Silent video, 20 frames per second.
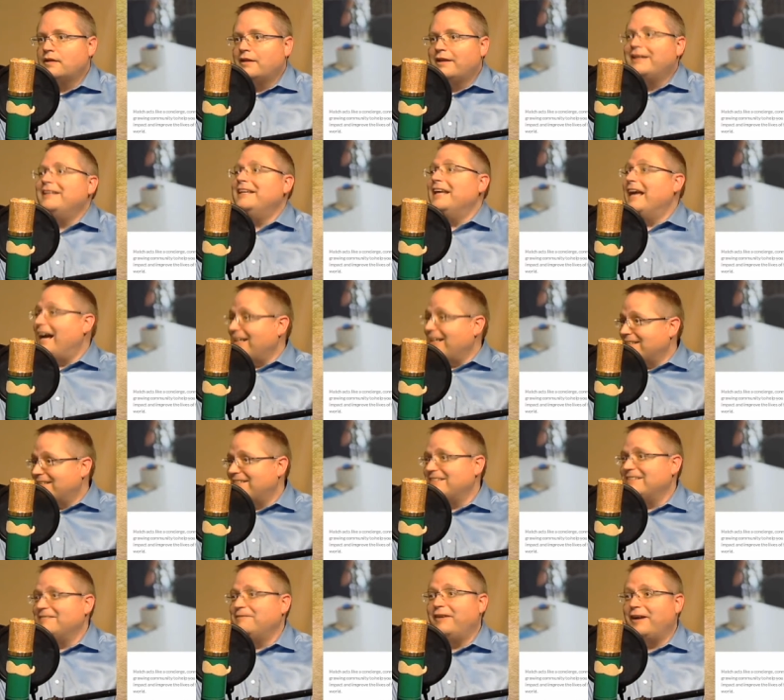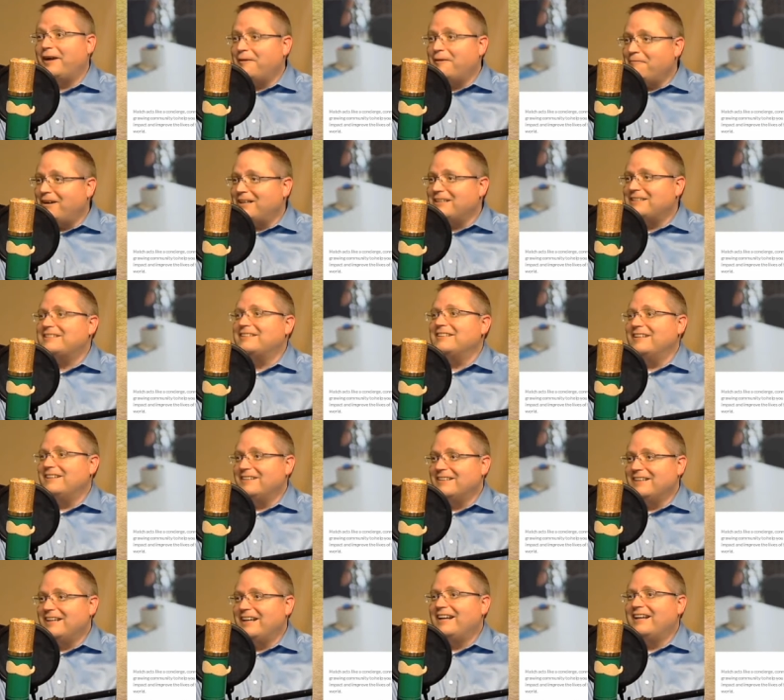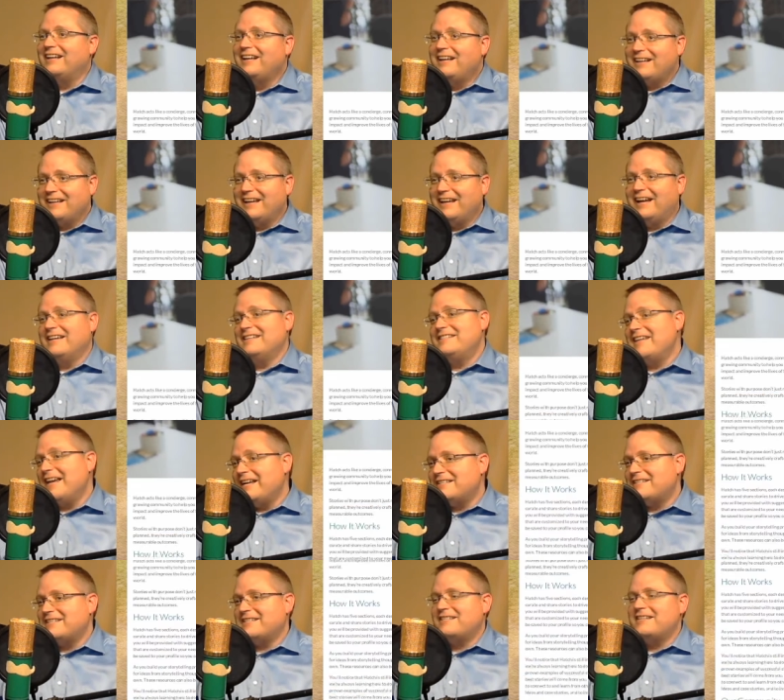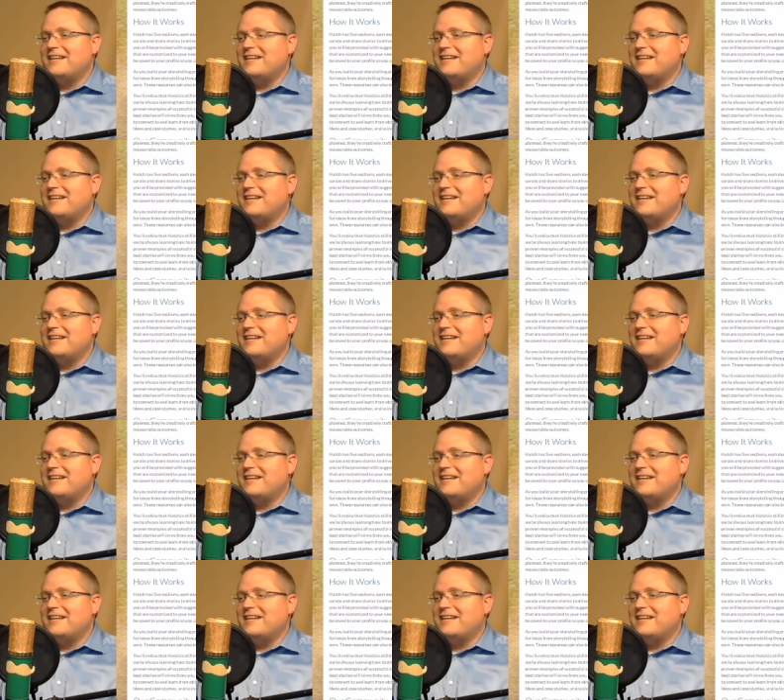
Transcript: something. Yes, for very much so. Getting people up. Yeah. It takes a